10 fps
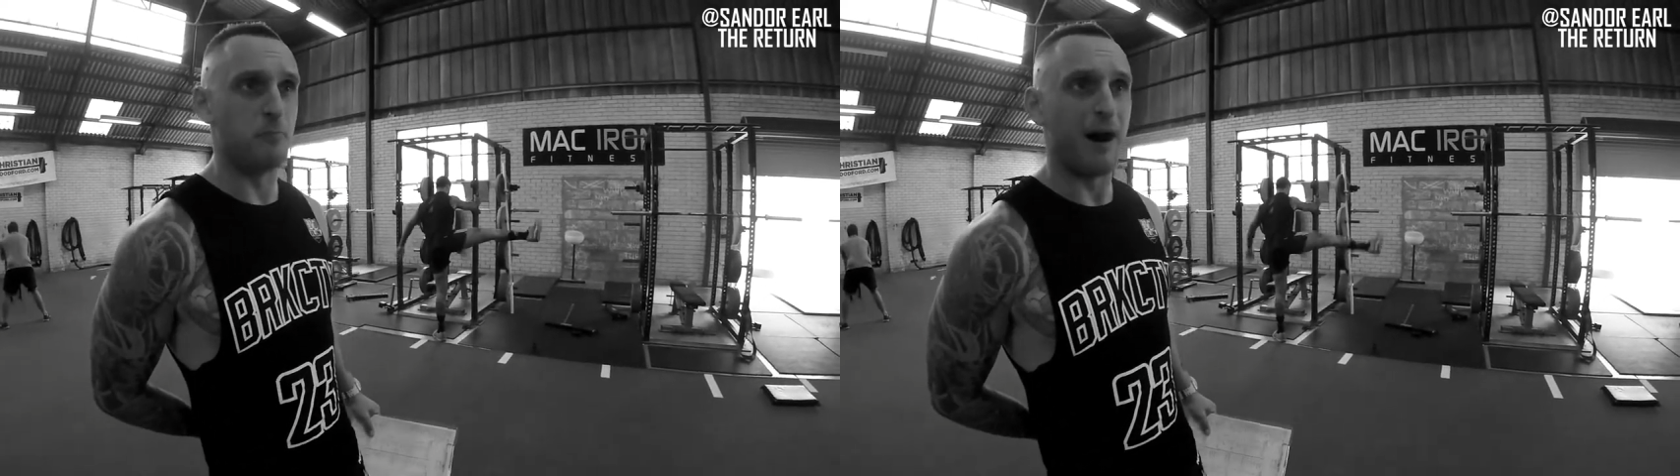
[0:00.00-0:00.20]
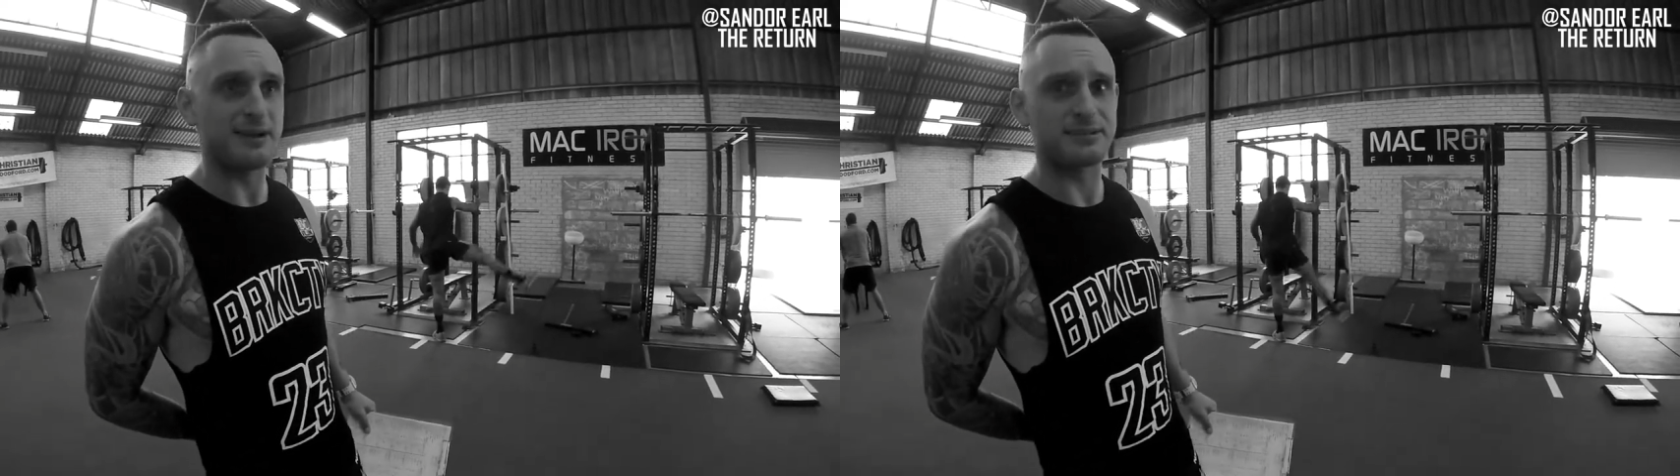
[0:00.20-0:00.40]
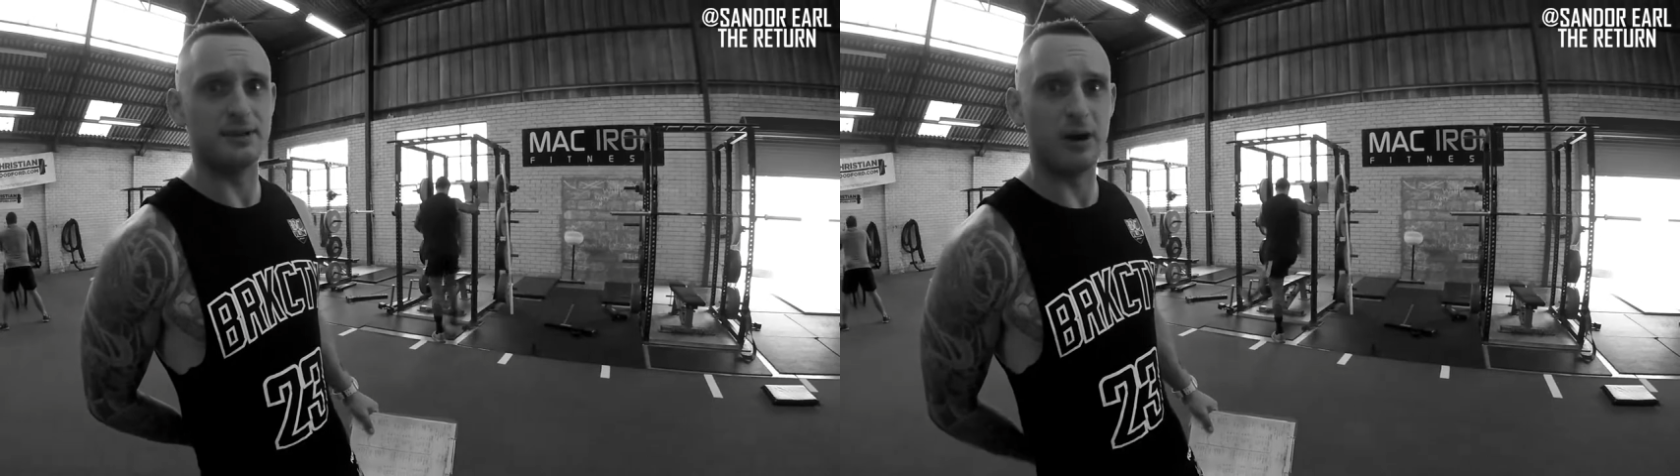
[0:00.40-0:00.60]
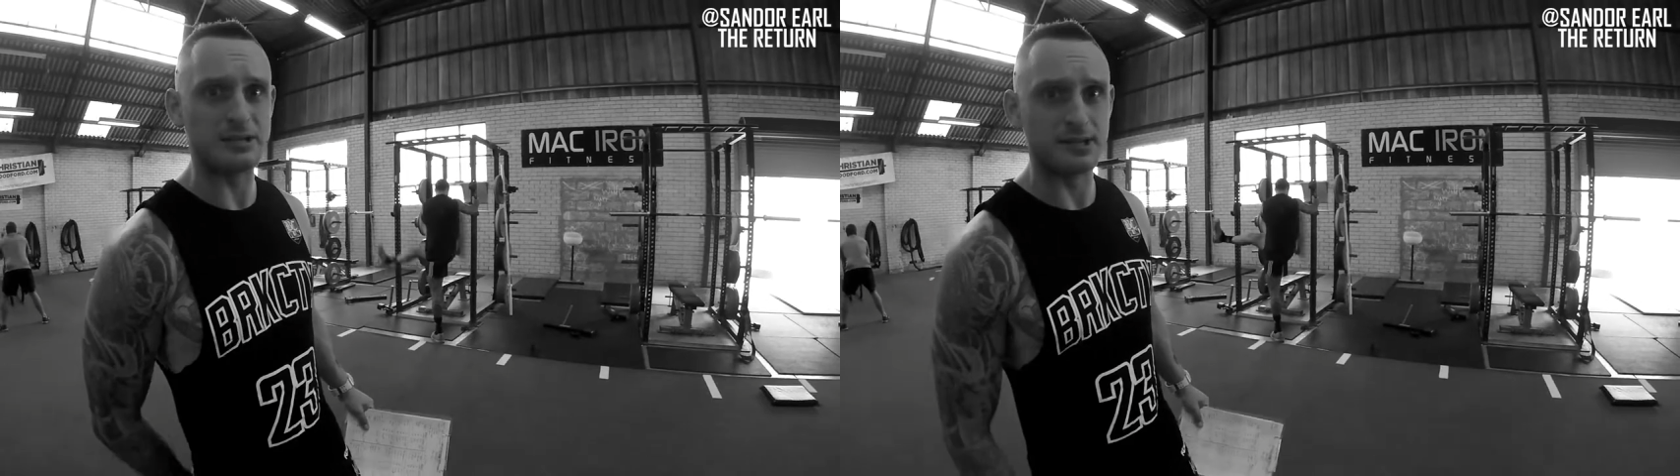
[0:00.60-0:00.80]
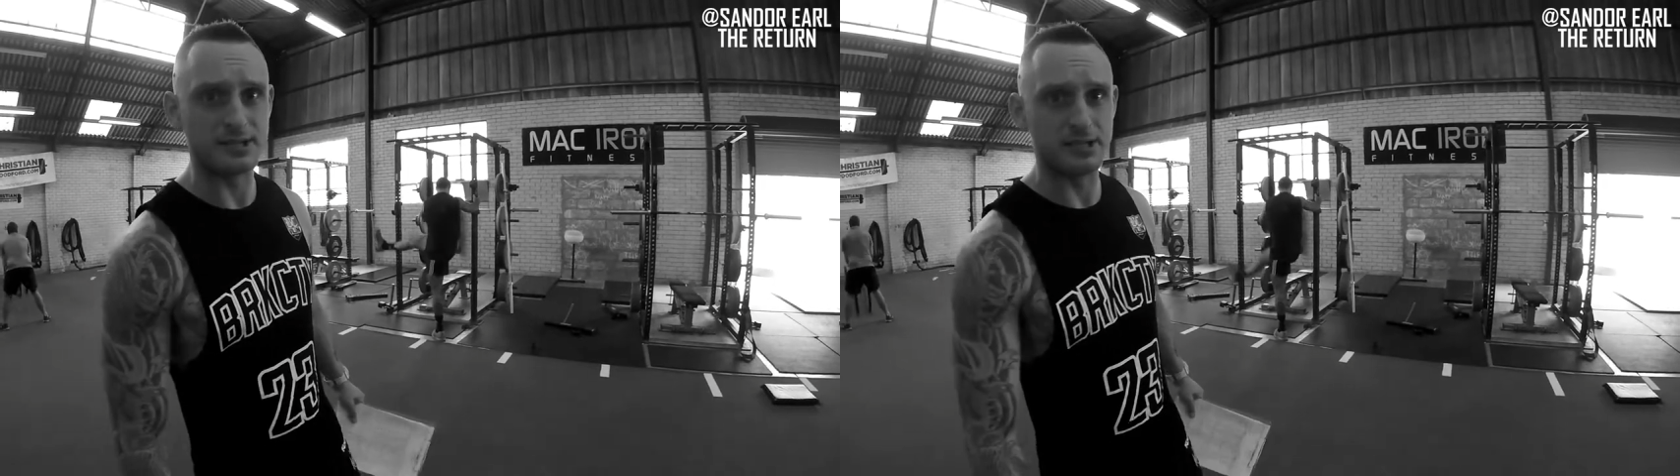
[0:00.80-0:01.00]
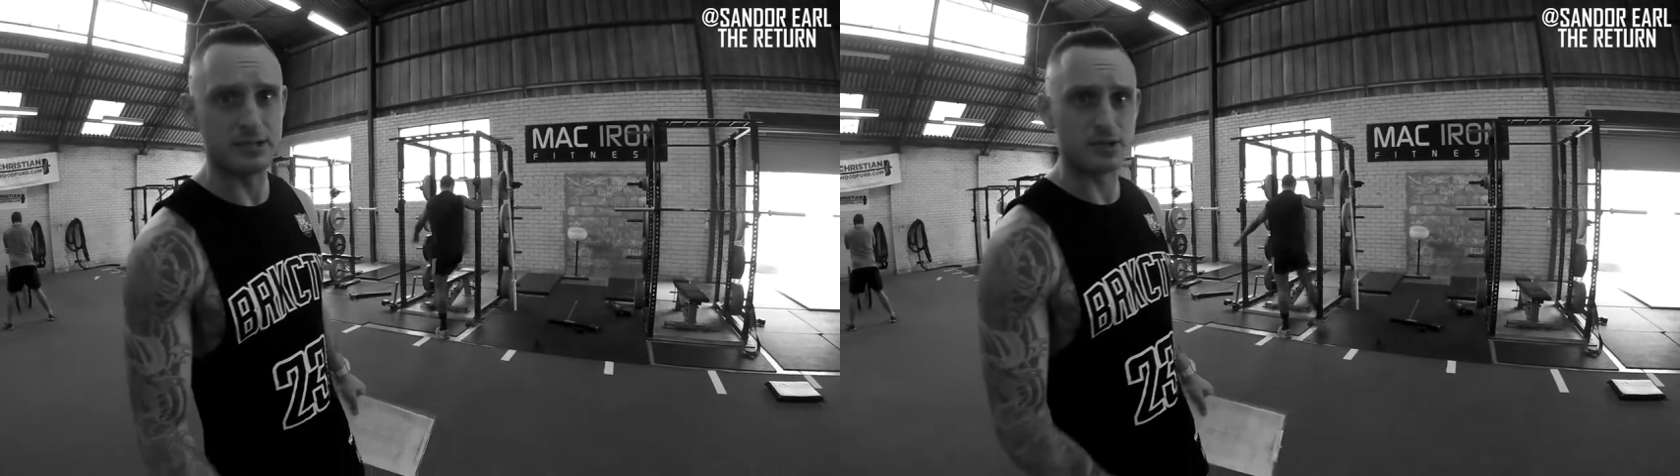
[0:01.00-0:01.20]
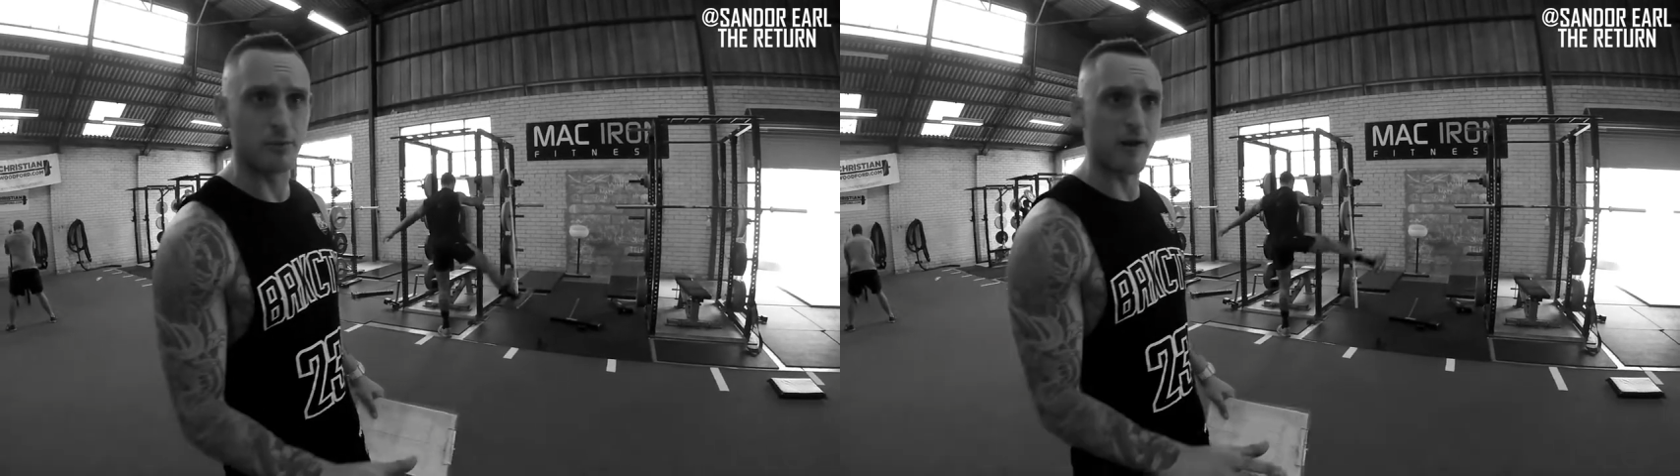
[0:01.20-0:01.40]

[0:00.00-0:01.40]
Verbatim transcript: bastardized in this industry,